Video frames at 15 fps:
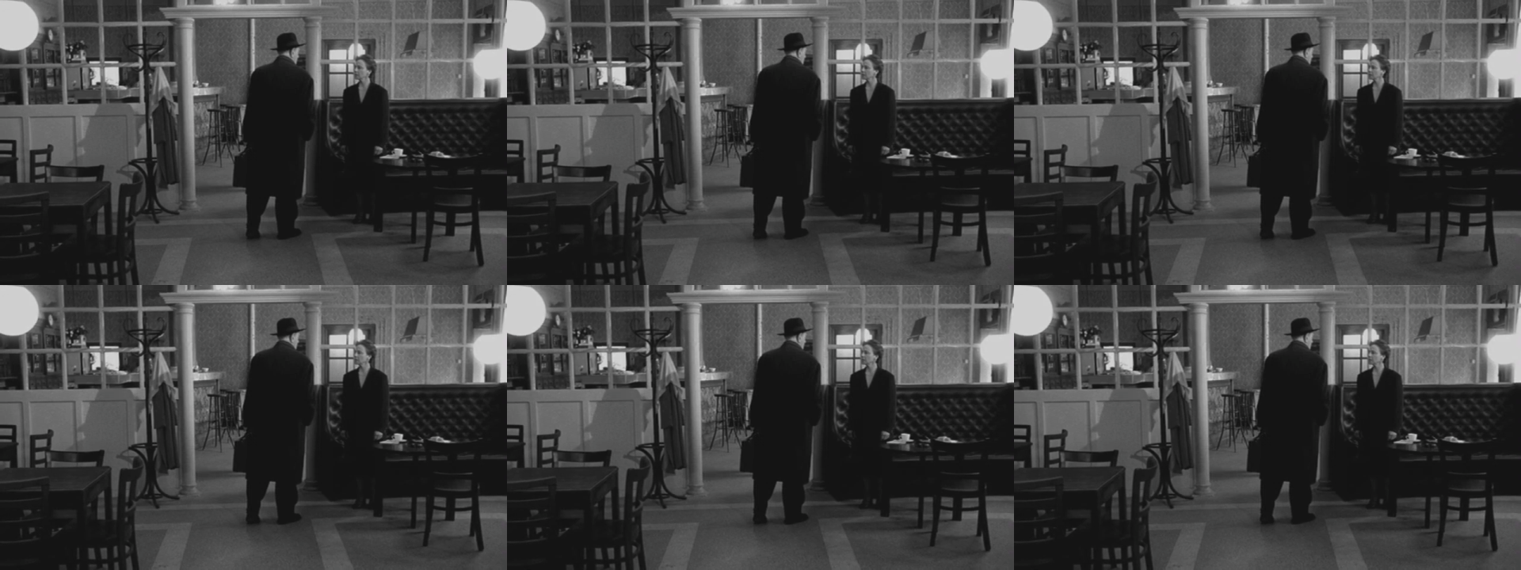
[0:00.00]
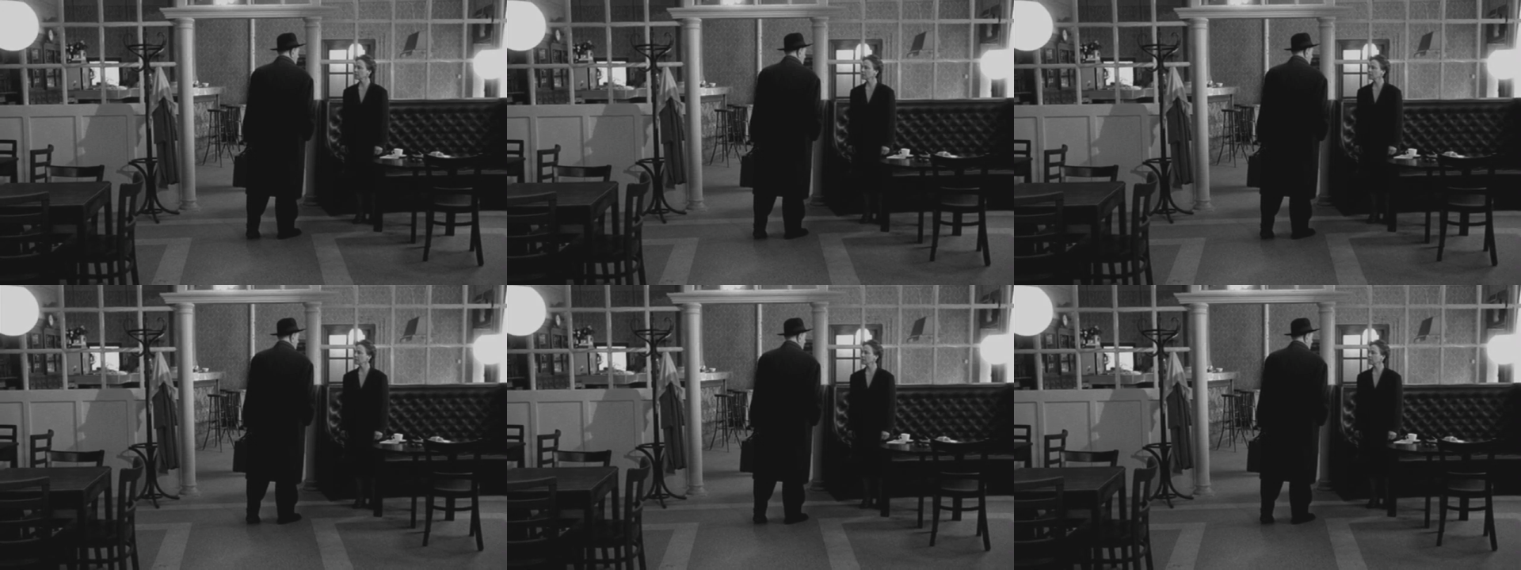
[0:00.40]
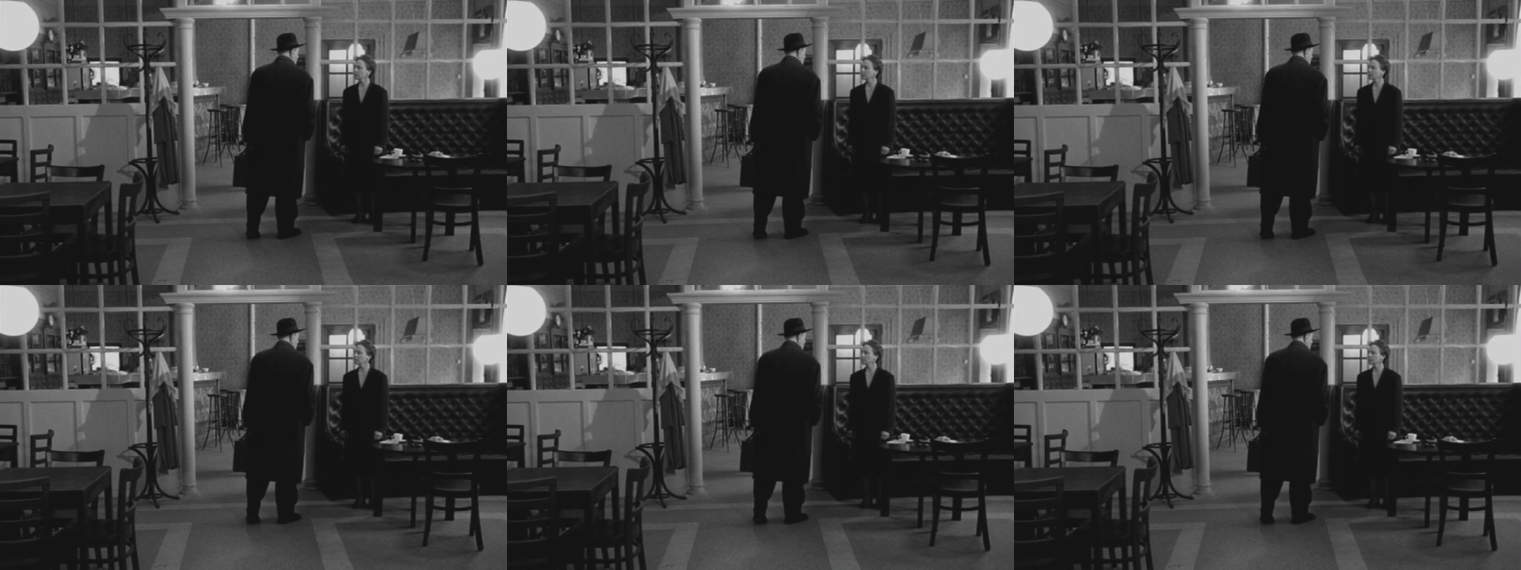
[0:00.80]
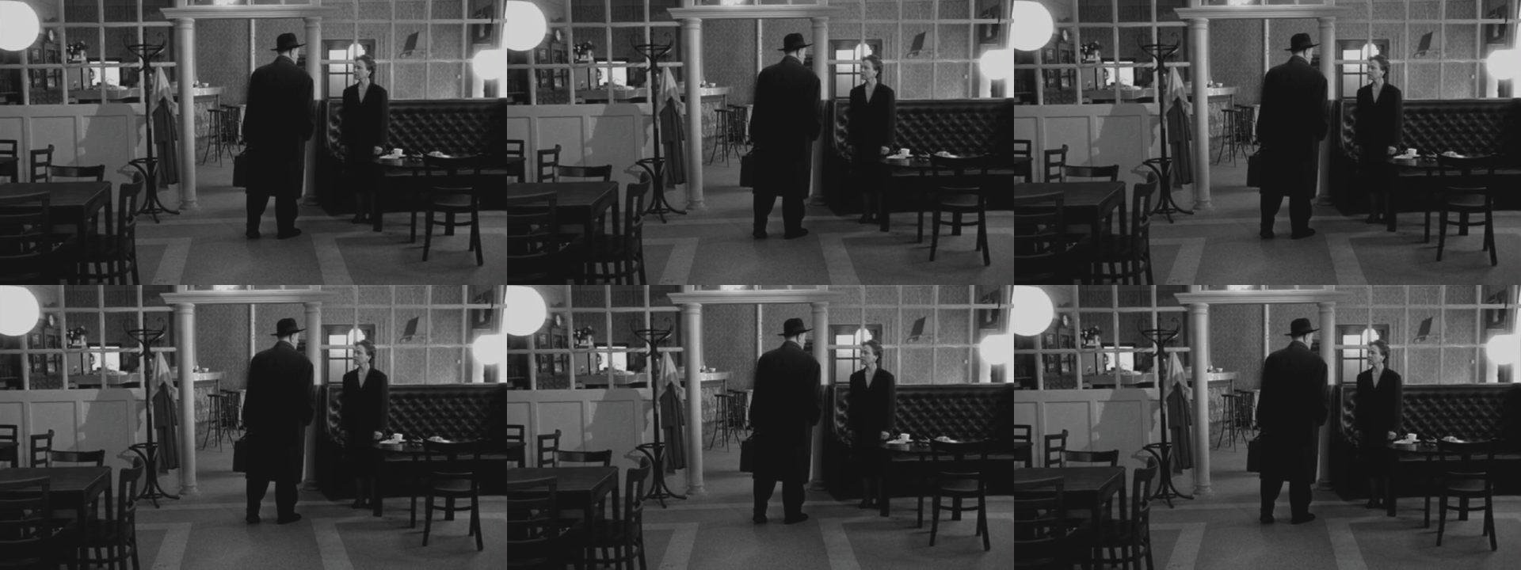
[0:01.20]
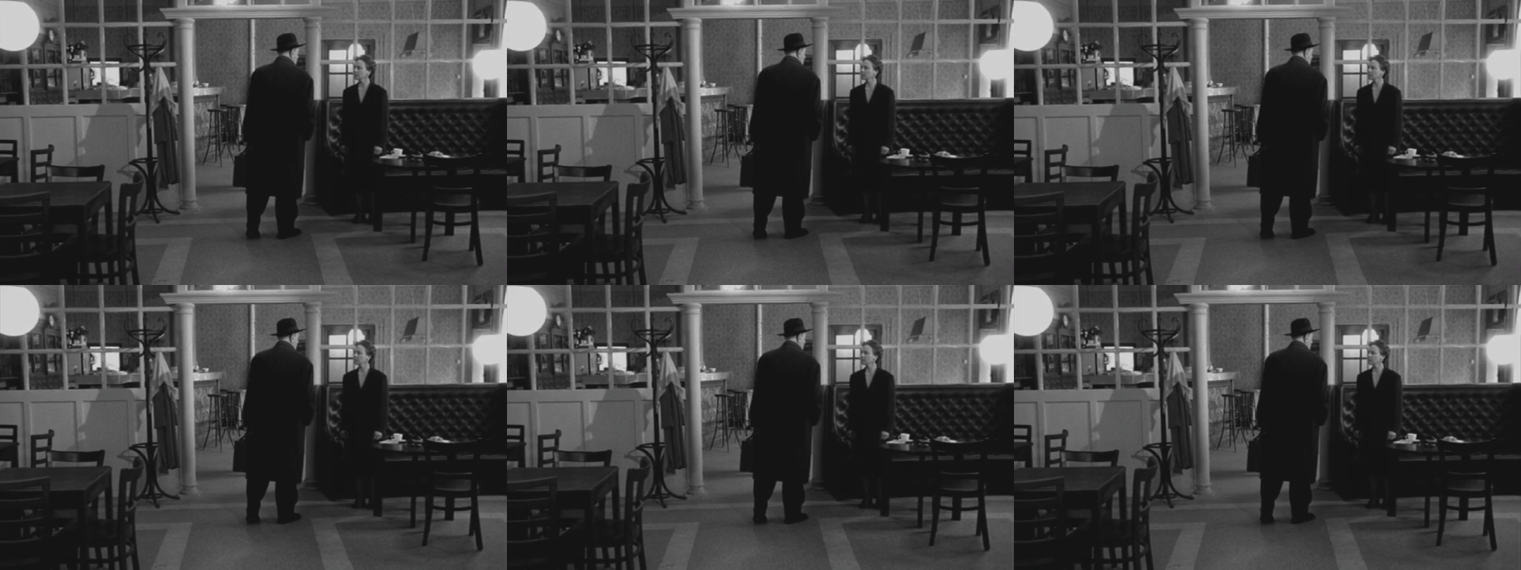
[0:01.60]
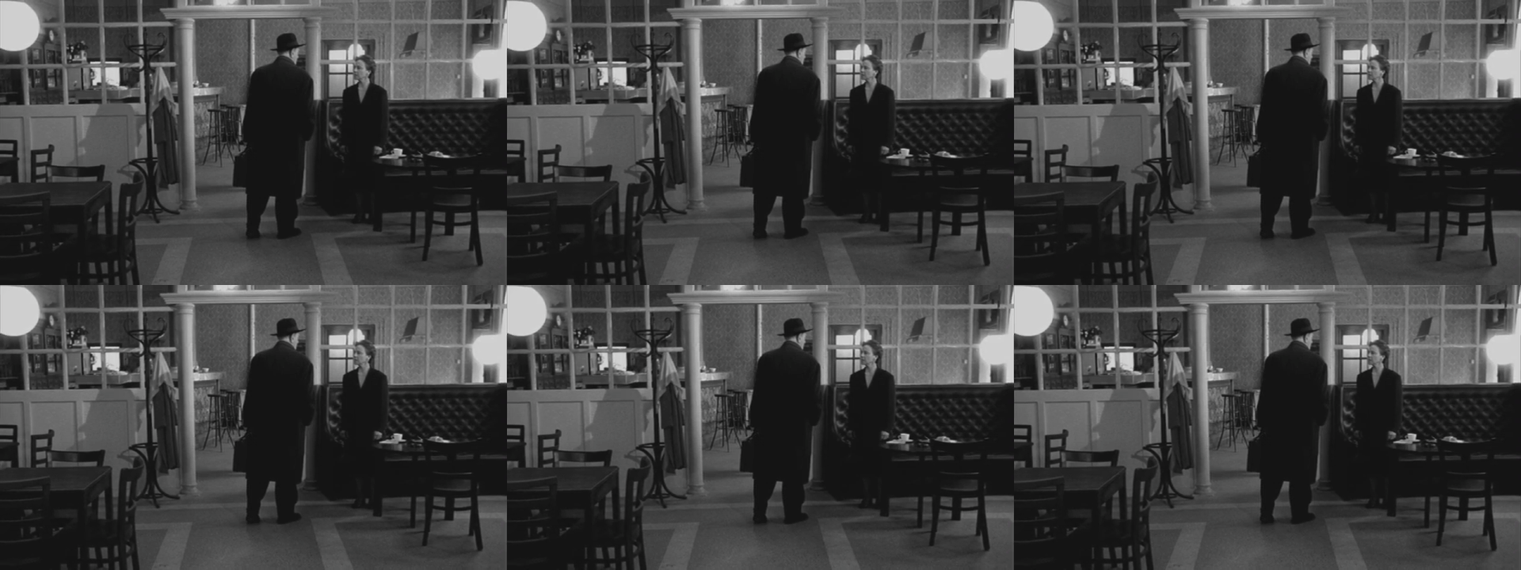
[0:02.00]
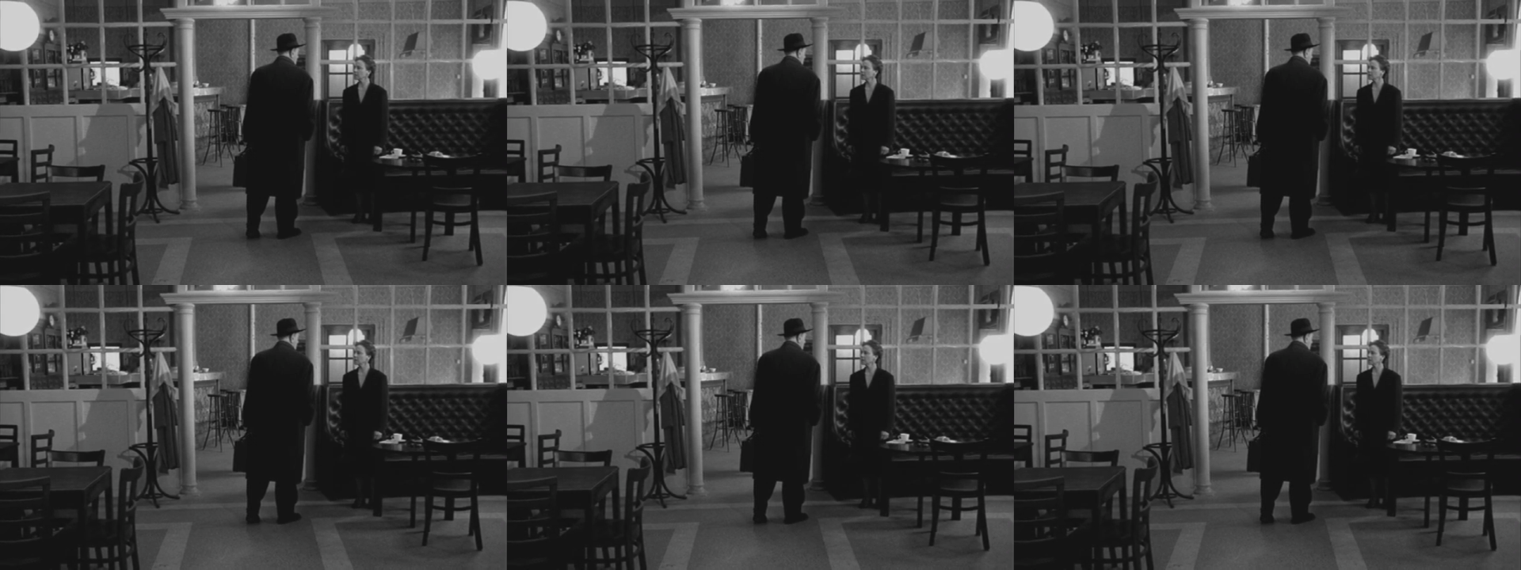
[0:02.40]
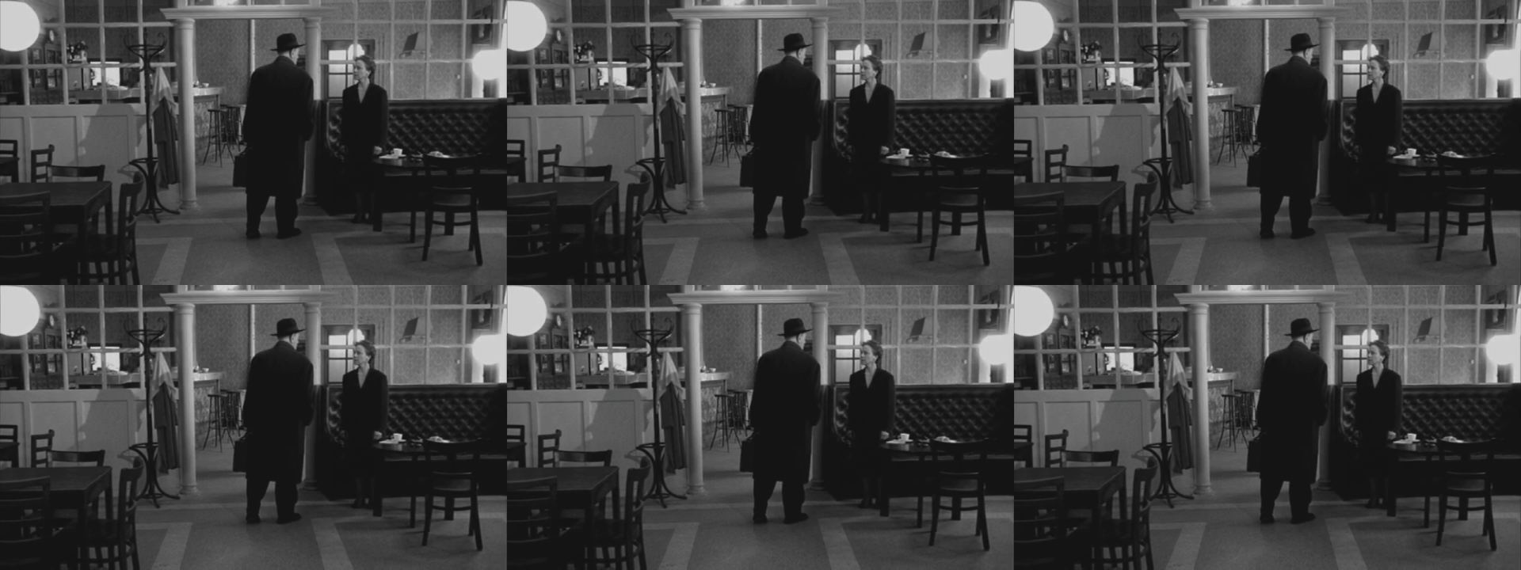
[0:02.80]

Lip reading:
[unreadable: no face in view]